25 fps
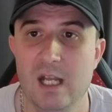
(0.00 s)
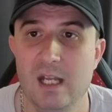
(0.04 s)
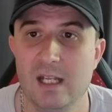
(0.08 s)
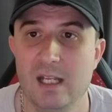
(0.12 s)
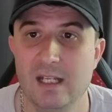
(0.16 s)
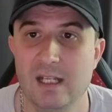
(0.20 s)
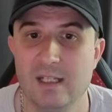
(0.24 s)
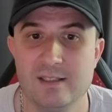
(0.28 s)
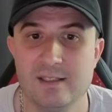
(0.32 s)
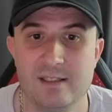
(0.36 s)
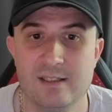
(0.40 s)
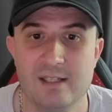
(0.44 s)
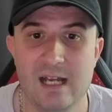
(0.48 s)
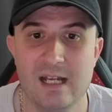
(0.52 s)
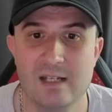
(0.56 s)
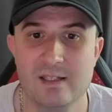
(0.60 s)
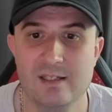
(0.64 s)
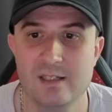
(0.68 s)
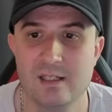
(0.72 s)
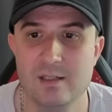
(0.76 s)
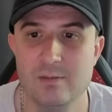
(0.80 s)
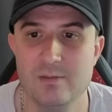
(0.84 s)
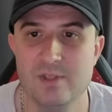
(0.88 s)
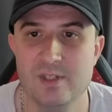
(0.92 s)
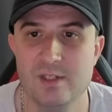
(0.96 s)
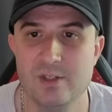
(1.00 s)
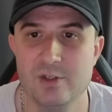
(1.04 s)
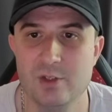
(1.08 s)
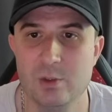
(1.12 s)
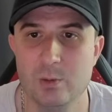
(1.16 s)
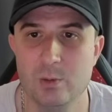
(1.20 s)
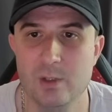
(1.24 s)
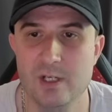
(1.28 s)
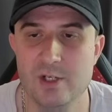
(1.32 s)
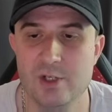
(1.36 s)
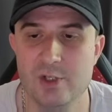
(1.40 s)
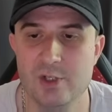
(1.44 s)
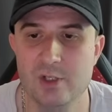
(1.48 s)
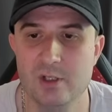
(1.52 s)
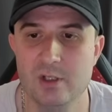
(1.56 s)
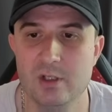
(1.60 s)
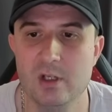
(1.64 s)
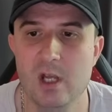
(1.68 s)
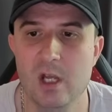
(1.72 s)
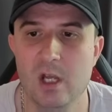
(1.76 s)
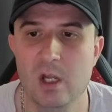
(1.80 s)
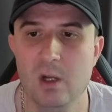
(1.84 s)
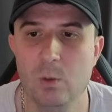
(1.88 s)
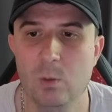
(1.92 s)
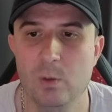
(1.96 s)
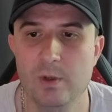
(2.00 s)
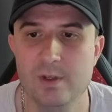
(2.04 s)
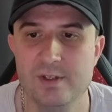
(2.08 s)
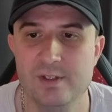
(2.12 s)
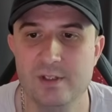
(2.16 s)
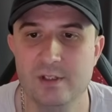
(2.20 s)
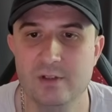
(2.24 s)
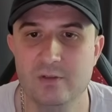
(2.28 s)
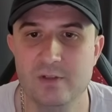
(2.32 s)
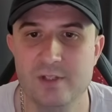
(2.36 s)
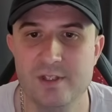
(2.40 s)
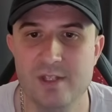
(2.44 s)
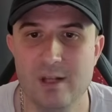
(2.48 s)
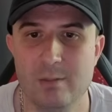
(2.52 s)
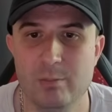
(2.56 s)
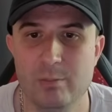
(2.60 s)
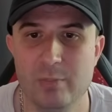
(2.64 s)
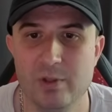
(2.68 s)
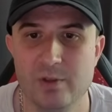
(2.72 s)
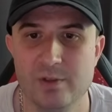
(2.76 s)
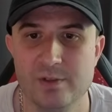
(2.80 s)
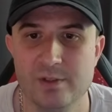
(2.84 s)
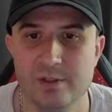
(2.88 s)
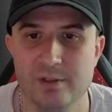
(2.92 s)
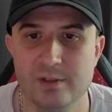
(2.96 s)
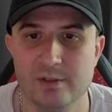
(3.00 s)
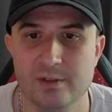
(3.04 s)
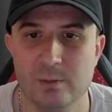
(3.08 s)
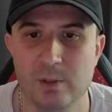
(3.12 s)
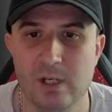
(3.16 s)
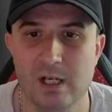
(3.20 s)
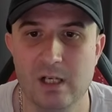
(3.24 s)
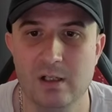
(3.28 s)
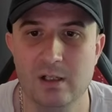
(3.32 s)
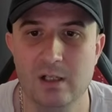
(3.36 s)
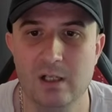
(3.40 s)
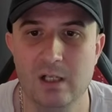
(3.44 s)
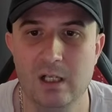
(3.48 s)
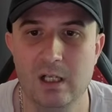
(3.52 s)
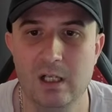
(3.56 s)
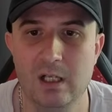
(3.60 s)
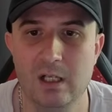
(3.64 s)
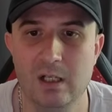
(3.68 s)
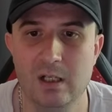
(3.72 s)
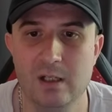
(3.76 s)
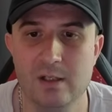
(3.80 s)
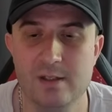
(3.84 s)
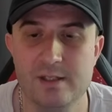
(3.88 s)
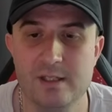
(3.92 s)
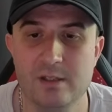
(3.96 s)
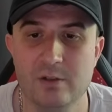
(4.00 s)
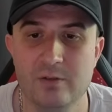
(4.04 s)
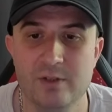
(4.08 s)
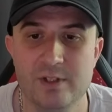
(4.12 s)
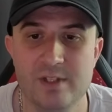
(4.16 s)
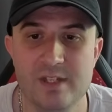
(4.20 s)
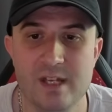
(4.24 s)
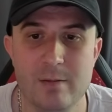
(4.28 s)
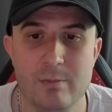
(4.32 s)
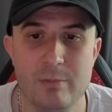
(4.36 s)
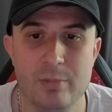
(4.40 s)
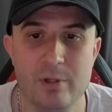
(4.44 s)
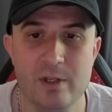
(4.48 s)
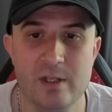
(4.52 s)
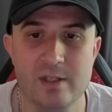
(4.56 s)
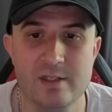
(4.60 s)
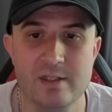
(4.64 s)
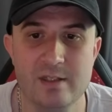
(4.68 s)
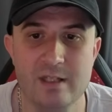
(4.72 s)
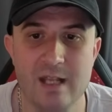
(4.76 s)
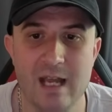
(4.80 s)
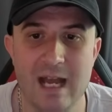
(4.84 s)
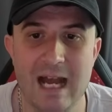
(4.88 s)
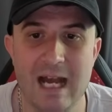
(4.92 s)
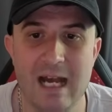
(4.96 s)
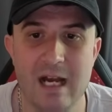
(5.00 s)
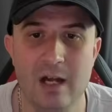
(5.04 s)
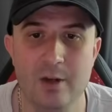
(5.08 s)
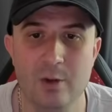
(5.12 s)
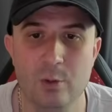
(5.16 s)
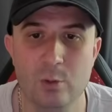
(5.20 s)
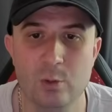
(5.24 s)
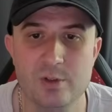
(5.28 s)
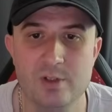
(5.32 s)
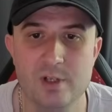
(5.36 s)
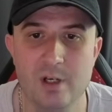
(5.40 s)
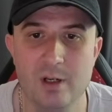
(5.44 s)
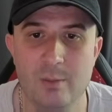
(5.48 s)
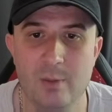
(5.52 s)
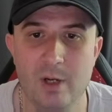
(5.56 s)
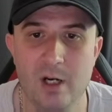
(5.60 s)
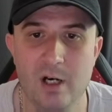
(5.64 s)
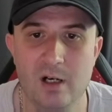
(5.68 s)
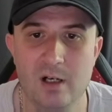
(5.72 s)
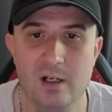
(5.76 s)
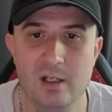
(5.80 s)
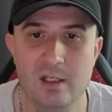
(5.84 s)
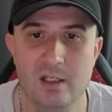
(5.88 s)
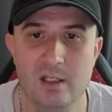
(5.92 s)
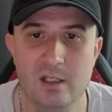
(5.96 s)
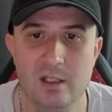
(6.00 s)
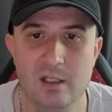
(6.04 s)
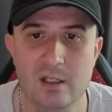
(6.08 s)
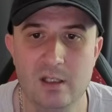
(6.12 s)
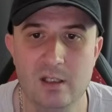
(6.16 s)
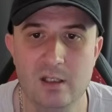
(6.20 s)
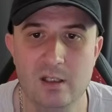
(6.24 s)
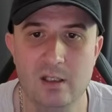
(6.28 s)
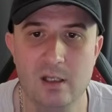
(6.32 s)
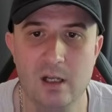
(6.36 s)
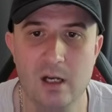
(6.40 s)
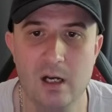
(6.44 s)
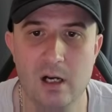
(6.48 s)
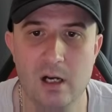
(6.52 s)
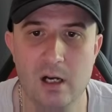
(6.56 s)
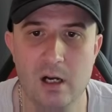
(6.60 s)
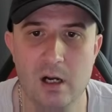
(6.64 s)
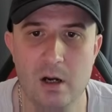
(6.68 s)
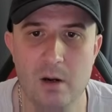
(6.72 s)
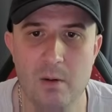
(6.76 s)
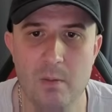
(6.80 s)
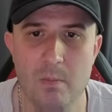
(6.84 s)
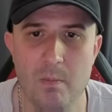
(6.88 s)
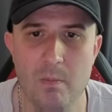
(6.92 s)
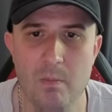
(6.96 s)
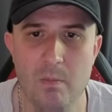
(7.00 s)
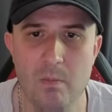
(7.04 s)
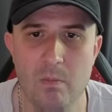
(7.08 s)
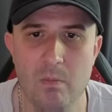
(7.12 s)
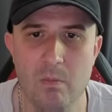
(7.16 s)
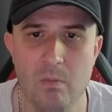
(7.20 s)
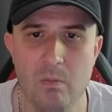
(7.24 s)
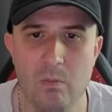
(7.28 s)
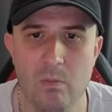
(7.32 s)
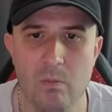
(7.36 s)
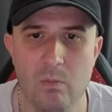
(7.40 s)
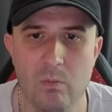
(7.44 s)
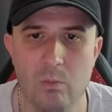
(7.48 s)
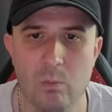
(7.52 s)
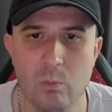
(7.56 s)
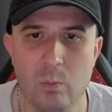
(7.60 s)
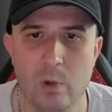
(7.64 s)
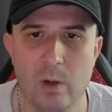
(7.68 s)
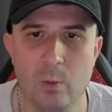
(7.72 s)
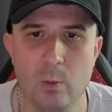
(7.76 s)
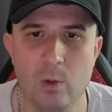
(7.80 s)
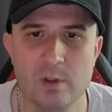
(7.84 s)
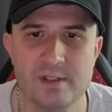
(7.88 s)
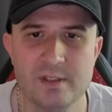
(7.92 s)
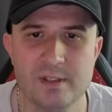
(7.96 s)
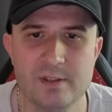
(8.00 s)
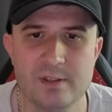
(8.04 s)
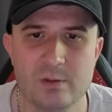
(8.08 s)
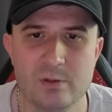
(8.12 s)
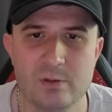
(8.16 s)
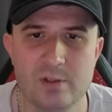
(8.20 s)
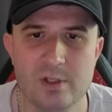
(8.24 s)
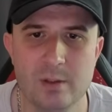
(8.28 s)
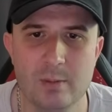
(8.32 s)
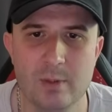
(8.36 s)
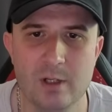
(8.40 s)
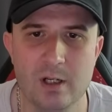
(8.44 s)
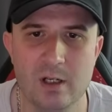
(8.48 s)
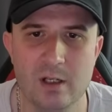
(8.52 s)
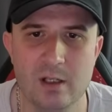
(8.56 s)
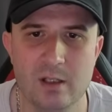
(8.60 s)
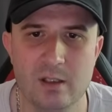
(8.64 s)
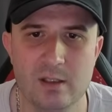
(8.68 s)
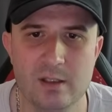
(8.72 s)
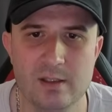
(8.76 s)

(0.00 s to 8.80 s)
Exact same situation with Silver Tempest as well. Silver Tempest at an all-time high. Well, what's its all-time high?